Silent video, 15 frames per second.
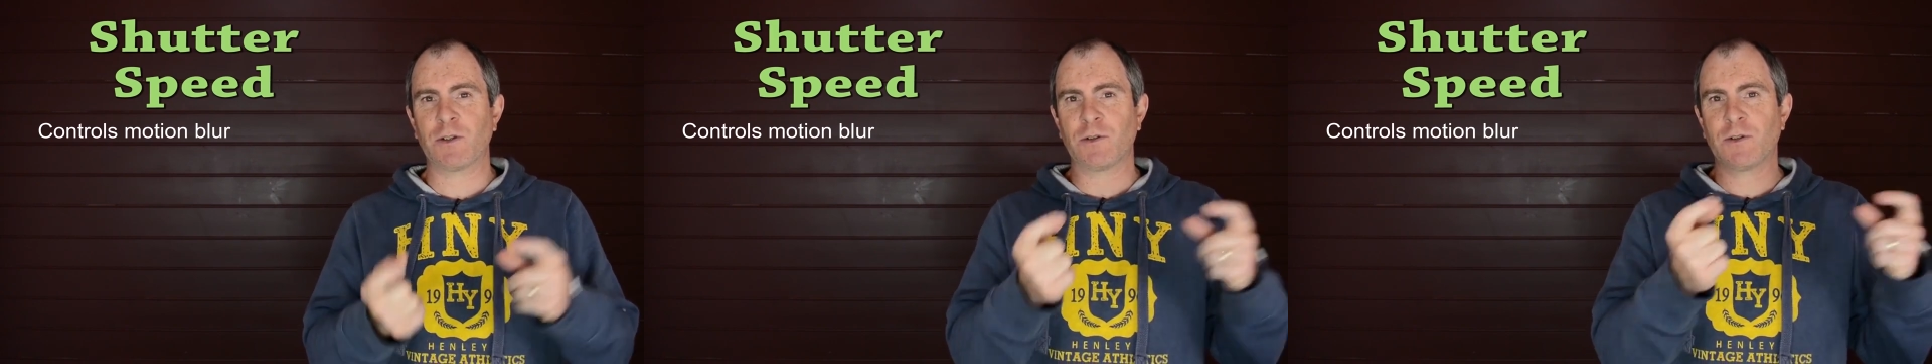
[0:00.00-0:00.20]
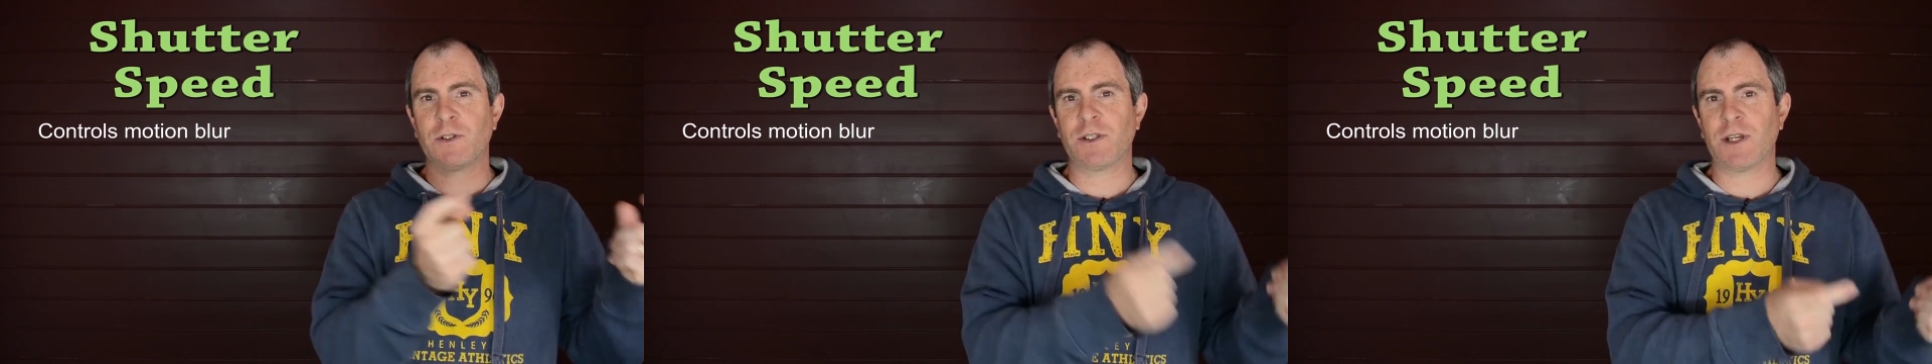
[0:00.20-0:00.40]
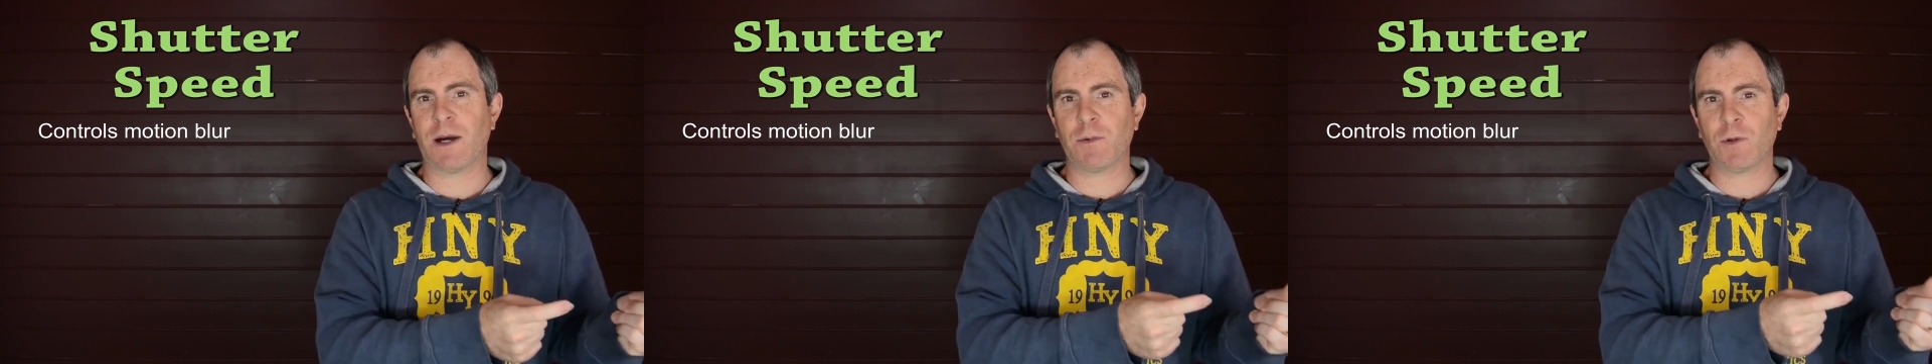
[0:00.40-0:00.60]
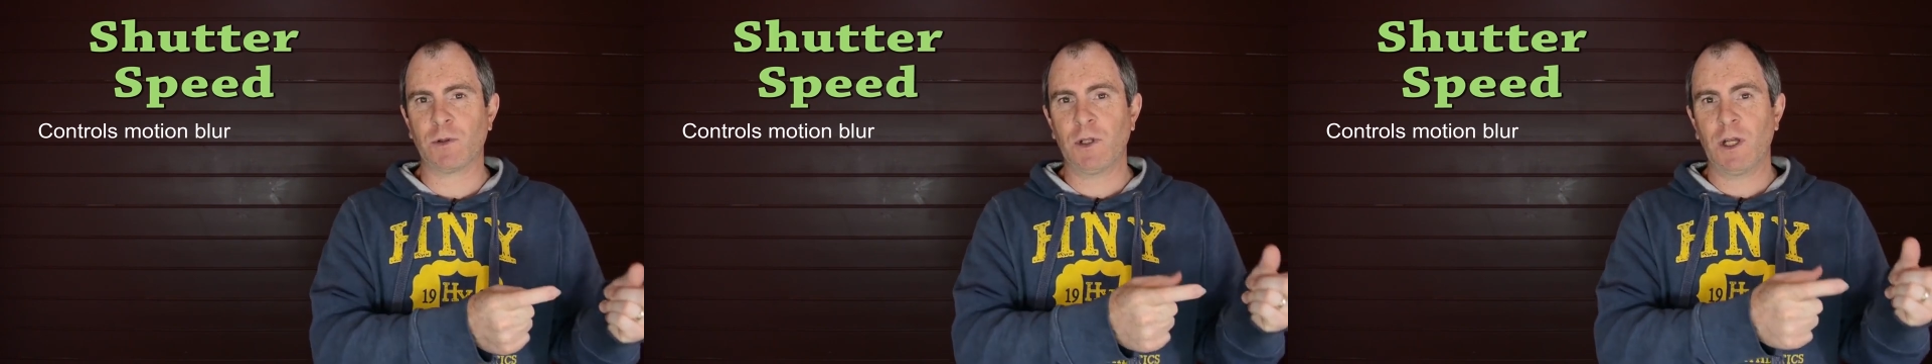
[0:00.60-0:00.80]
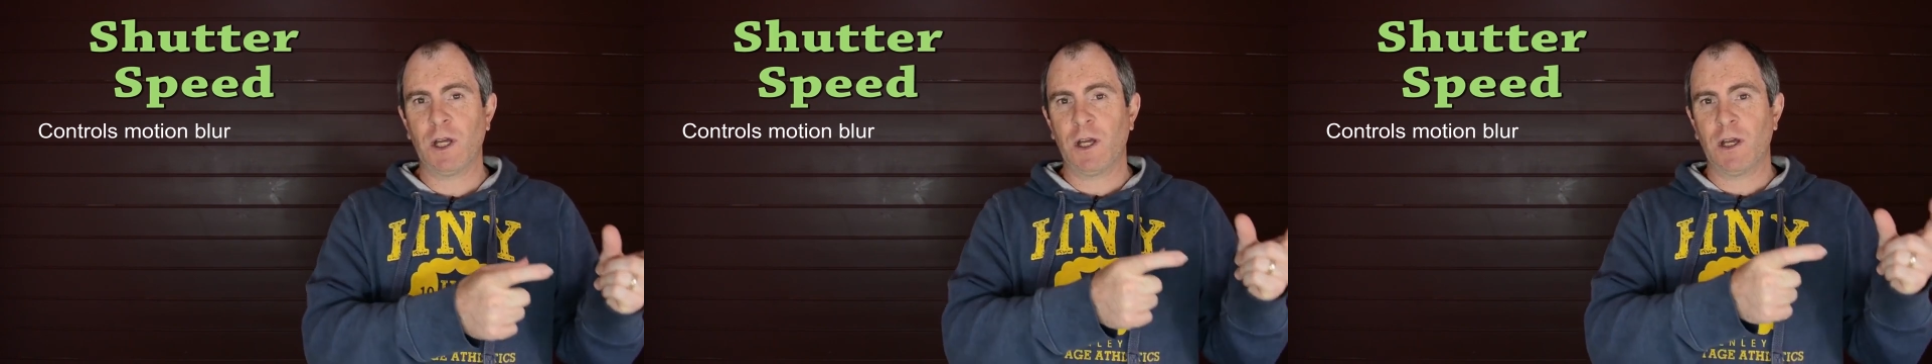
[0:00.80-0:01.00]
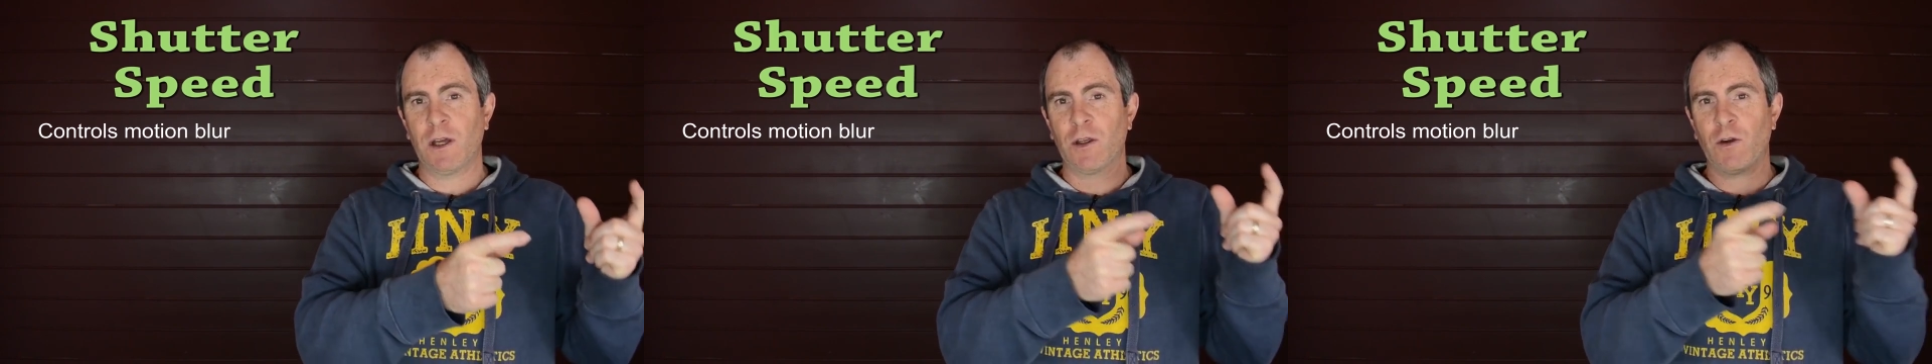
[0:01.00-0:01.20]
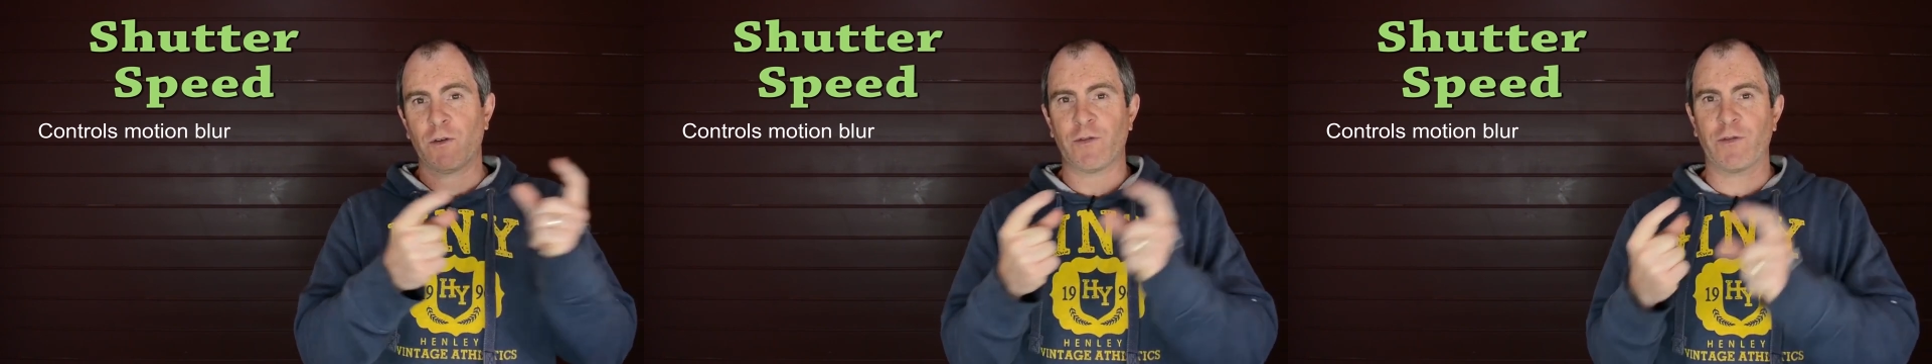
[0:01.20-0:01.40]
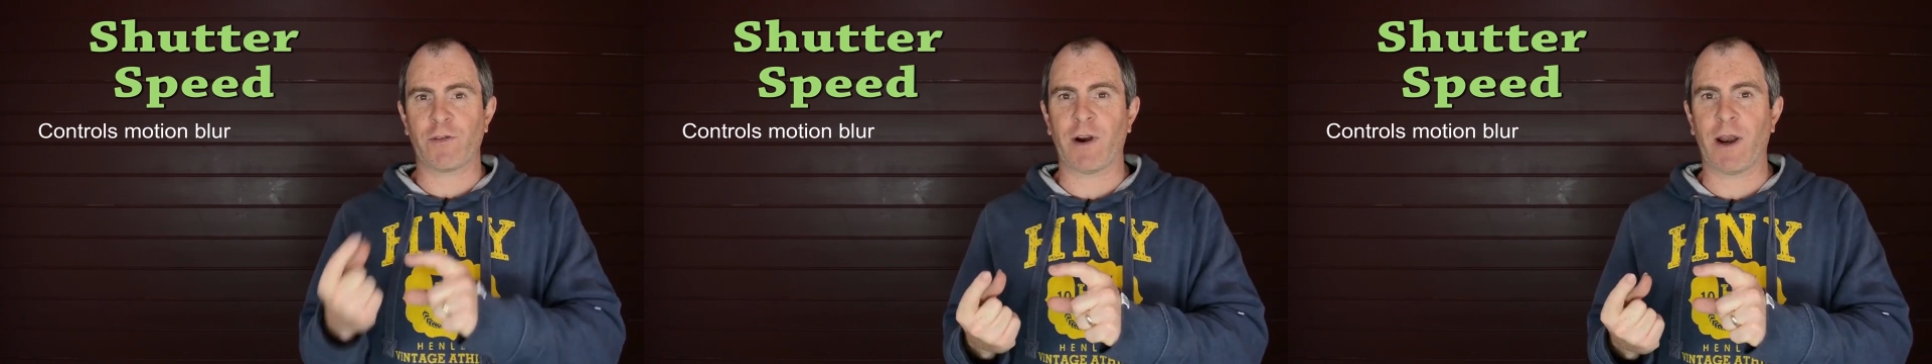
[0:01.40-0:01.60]
to double your
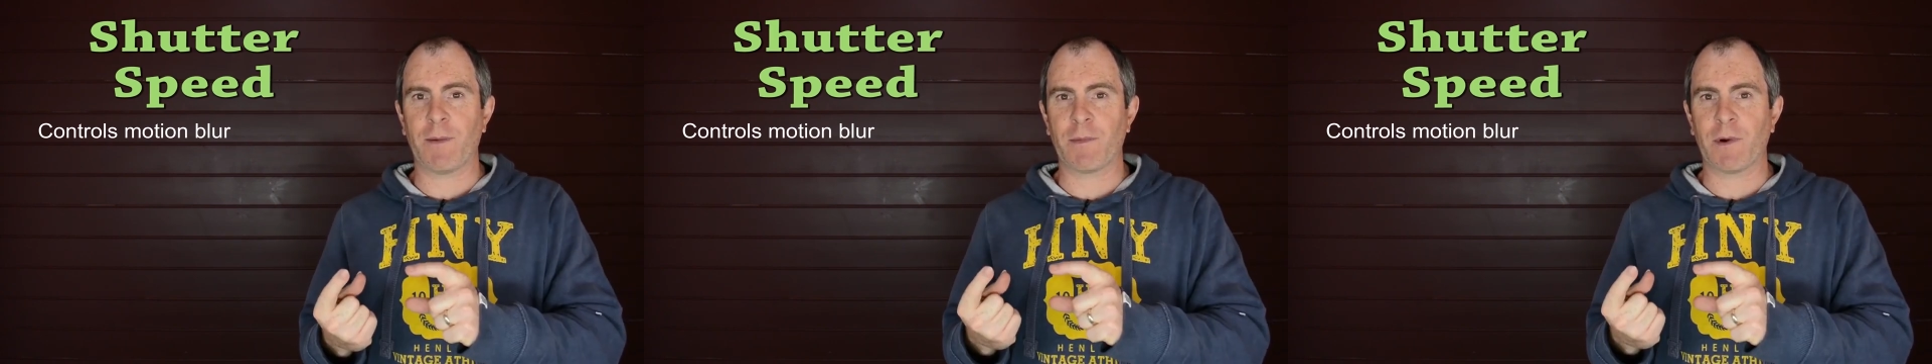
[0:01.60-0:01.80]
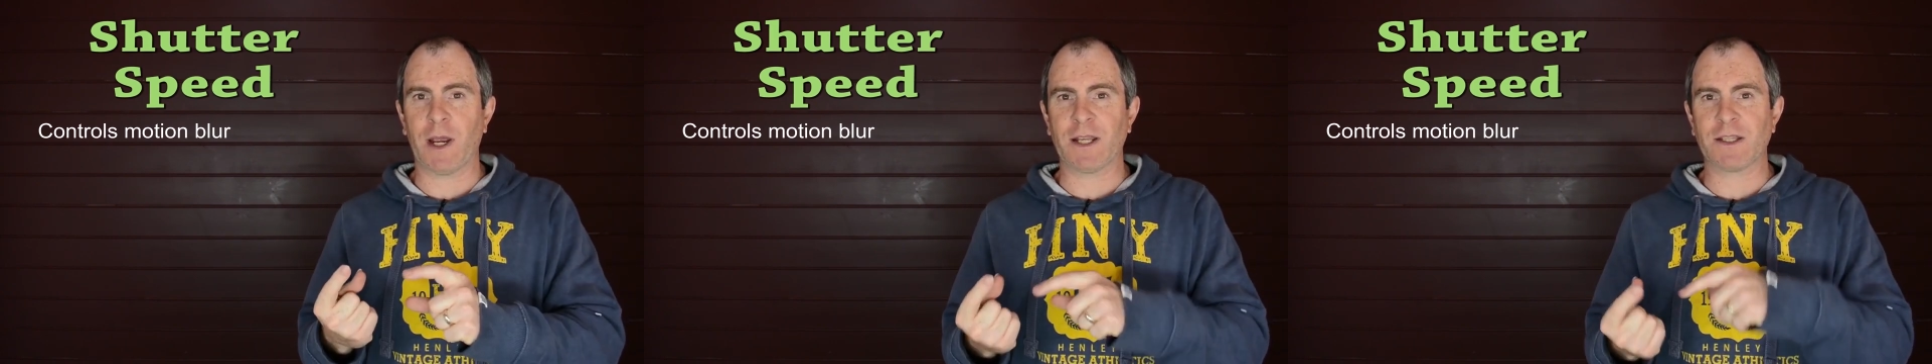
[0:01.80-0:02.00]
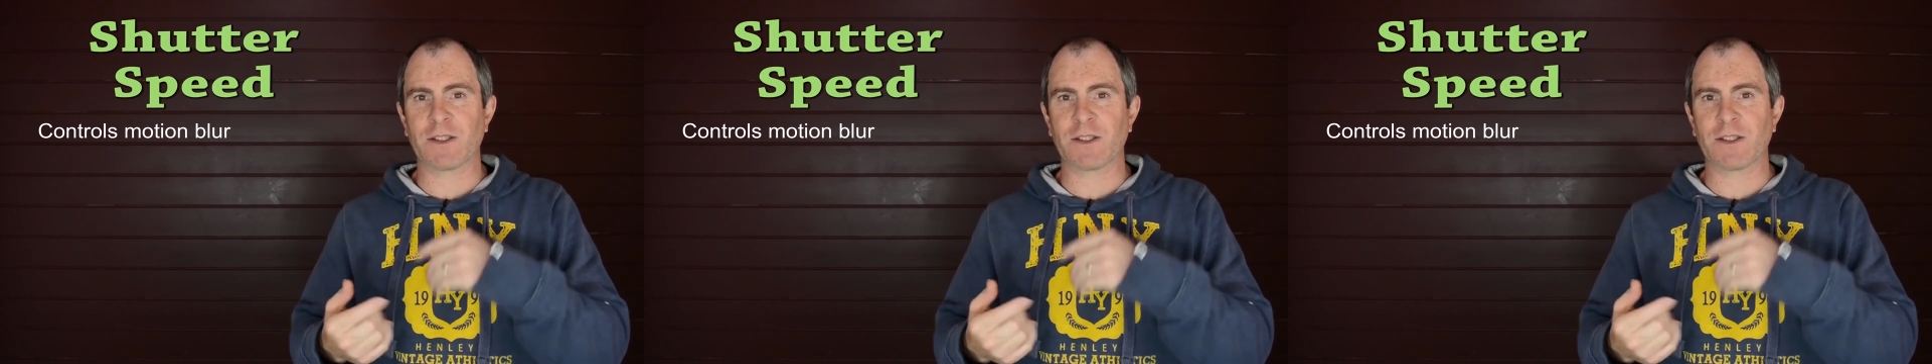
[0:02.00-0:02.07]
frame rate.